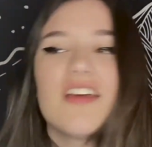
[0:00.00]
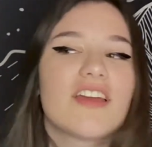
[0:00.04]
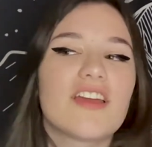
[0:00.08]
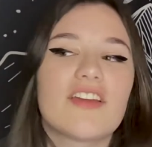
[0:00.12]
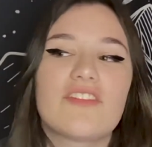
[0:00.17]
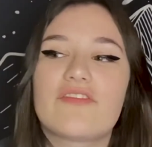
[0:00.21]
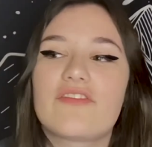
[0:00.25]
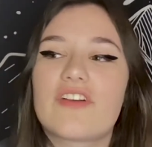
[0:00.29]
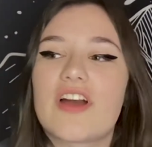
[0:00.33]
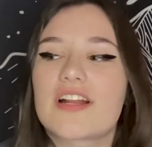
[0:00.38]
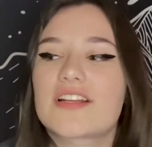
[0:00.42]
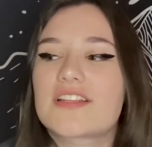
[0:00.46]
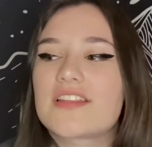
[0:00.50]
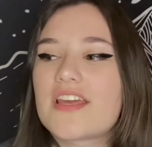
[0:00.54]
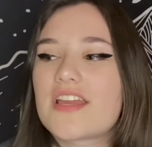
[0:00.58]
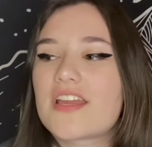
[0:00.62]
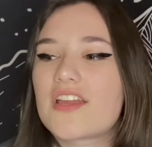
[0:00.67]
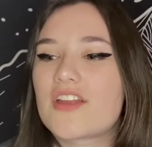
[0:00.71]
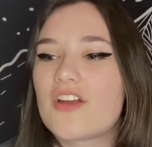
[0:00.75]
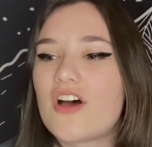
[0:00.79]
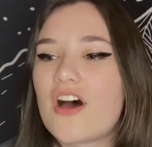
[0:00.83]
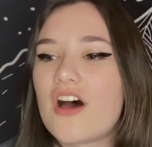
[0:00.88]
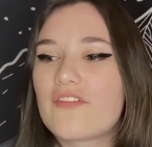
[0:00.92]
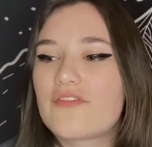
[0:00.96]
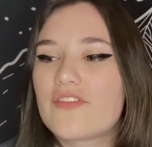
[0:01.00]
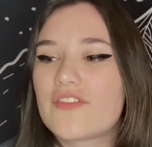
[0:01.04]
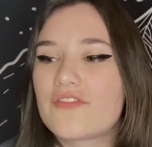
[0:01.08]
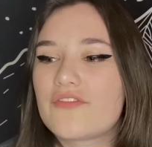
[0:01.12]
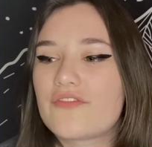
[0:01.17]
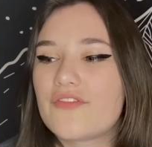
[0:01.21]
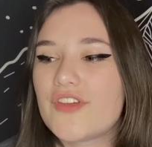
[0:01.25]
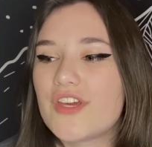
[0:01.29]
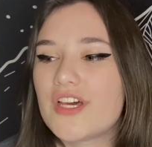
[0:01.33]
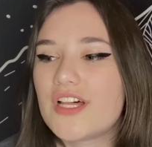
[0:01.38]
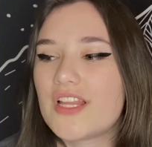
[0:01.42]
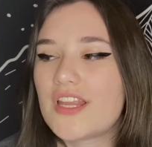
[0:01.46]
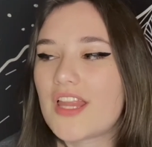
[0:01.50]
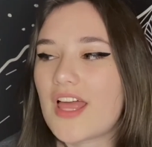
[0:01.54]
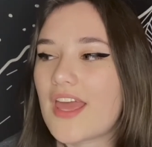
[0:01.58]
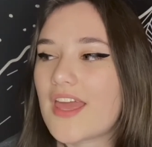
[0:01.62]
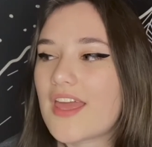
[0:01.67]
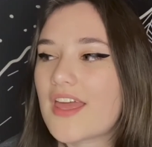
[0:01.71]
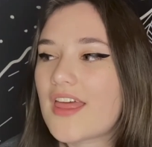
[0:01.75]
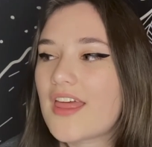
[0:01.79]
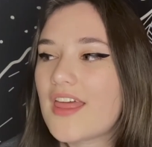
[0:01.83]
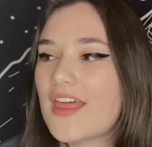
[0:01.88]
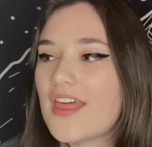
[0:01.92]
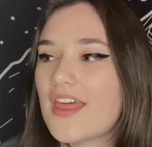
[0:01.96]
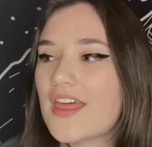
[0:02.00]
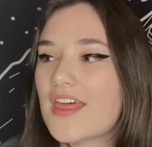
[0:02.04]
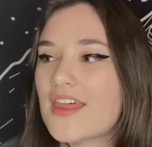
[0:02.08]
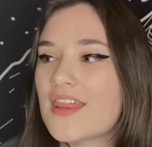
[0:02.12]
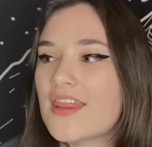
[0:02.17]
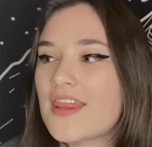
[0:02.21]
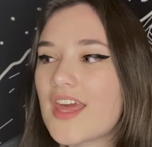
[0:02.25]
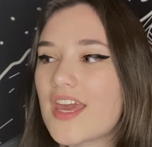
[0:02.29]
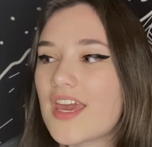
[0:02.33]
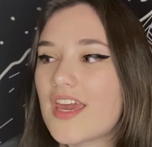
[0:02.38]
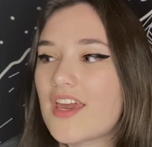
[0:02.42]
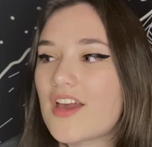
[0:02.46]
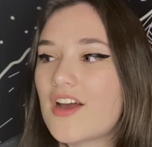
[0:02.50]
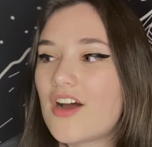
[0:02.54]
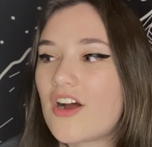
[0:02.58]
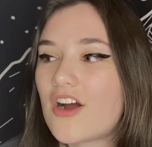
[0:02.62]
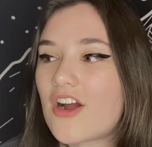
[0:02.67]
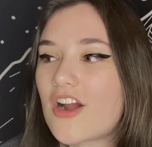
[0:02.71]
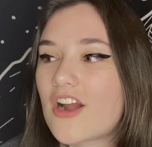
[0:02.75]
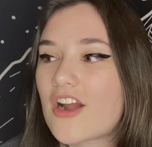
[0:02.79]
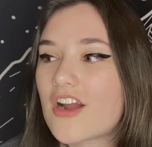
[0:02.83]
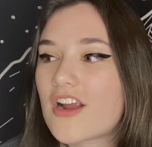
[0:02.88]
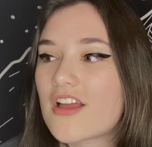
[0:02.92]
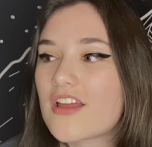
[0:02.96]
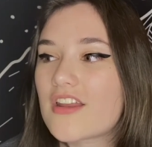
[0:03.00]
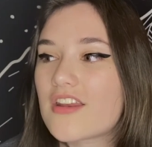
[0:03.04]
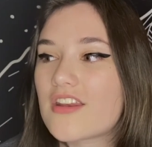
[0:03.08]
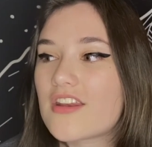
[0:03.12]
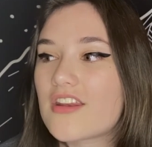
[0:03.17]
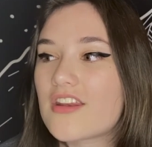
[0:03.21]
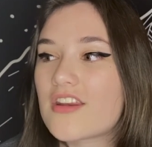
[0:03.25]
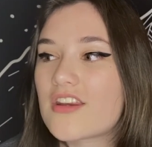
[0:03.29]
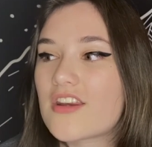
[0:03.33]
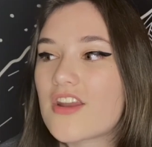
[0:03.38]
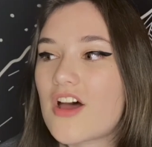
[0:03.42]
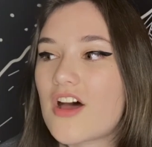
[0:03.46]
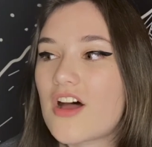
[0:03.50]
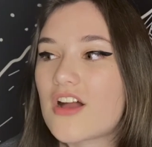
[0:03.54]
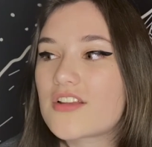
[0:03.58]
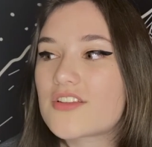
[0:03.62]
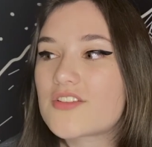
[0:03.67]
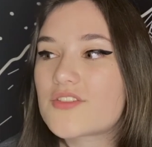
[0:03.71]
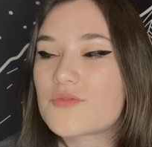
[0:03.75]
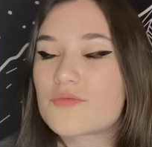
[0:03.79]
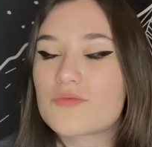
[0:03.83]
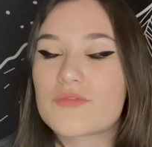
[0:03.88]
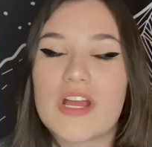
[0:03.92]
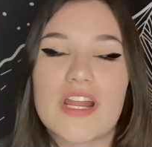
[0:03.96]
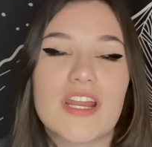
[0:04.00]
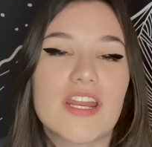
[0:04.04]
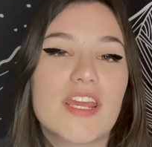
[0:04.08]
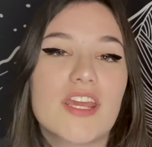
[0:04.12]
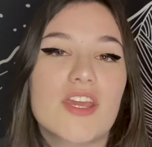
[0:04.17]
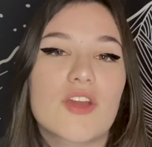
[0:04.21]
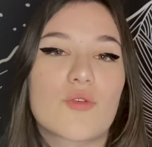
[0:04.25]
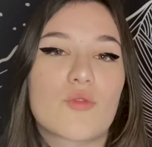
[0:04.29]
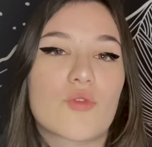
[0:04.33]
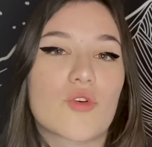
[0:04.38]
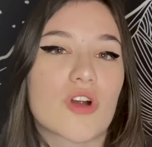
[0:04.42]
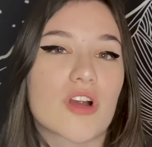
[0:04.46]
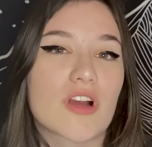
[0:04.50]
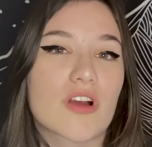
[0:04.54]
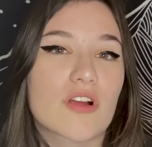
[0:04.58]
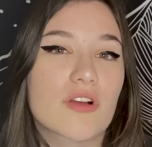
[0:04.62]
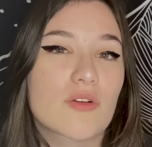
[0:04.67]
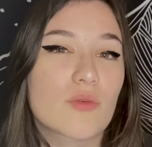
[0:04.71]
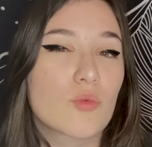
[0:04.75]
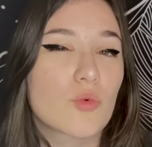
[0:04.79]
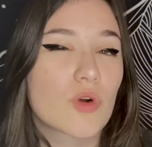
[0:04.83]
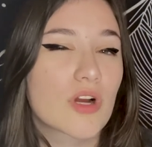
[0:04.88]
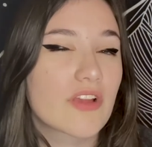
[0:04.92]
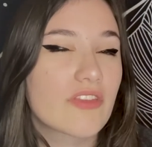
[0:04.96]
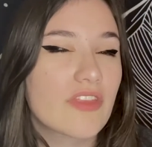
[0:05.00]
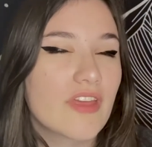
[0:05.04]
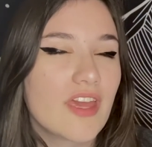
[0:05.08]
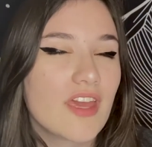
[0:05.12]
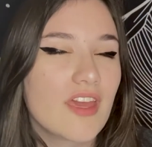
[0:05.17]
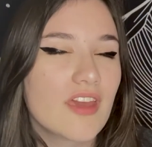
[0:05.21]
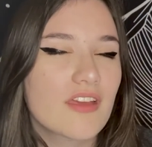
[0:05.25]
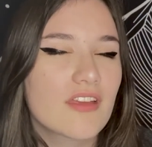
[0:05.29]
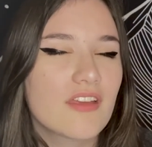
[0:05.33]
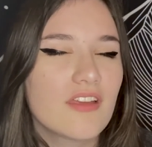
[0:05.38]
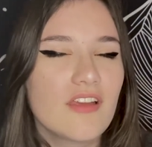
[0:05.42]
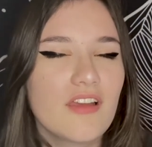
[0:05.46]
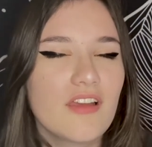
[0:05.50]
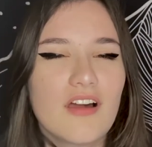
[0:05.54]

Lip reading: In fact, they can often feel like they are not ready or worthy